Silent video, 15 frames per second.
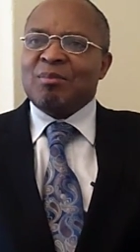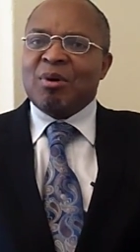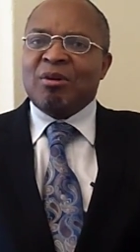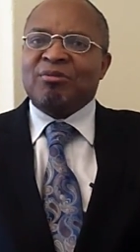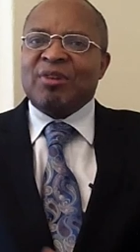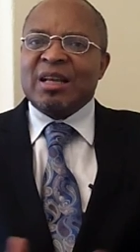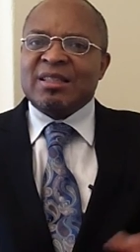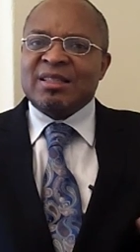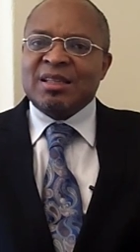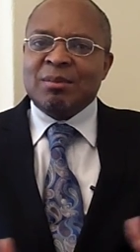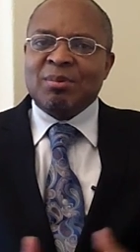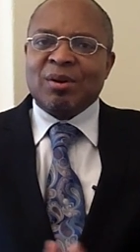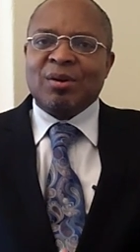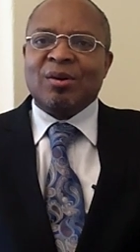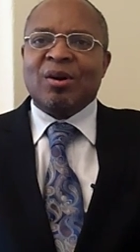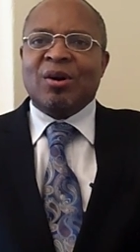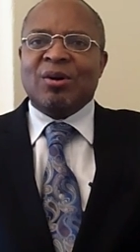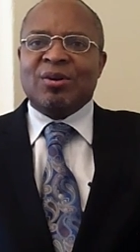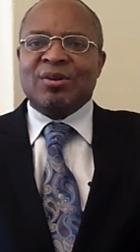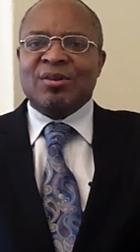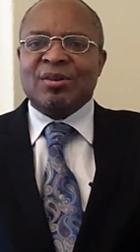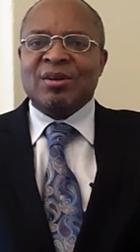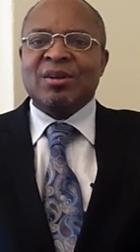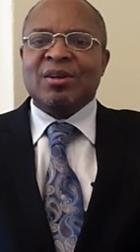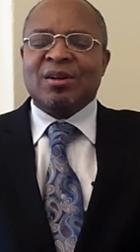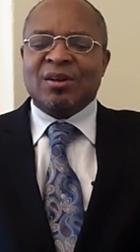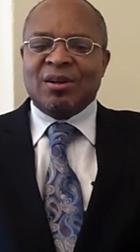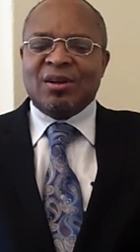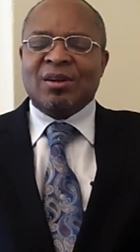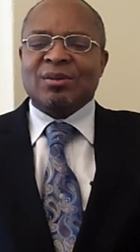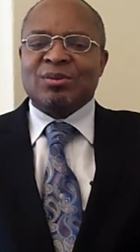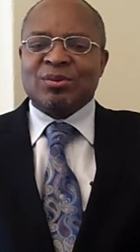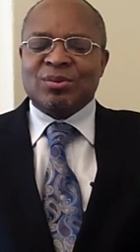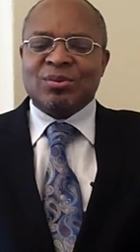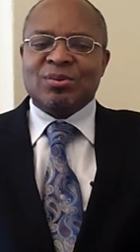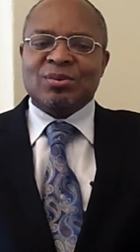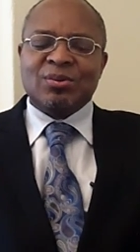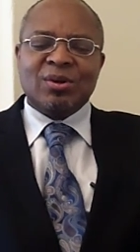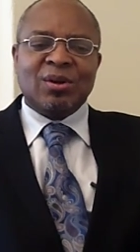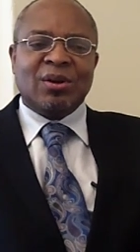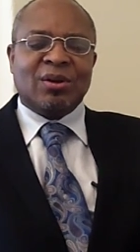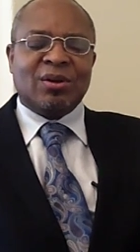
more flexible on uh, to